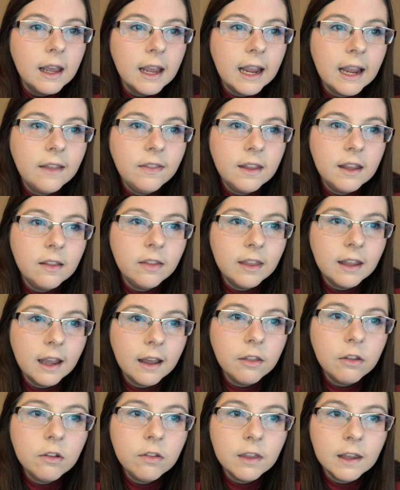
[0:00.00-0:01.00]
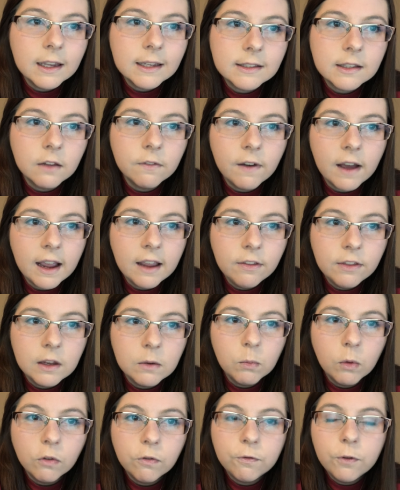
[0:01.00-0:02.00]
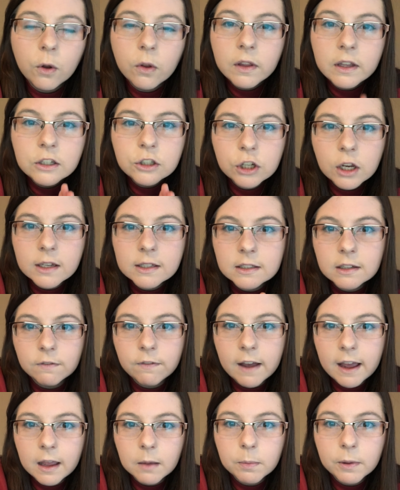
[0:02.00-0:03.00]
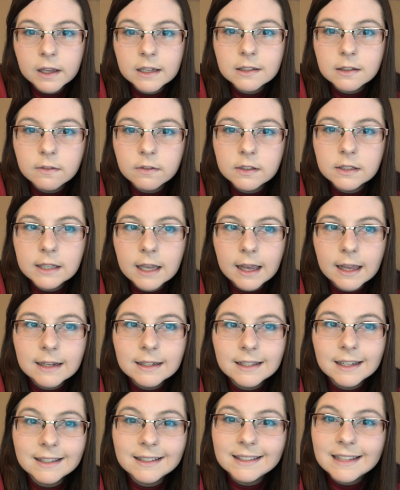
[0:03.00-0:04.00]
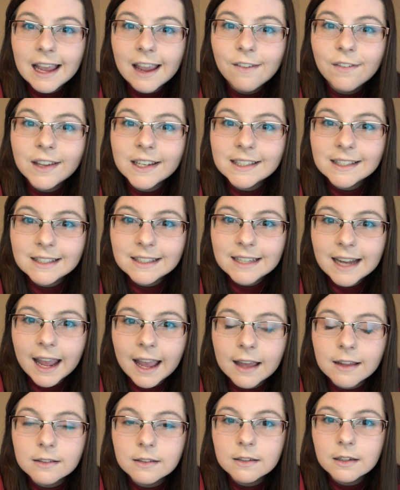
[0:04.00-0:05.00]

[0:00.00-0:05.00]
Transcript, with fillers: And then the other thing is Leviathan will fully justify a place of sin to save its stance,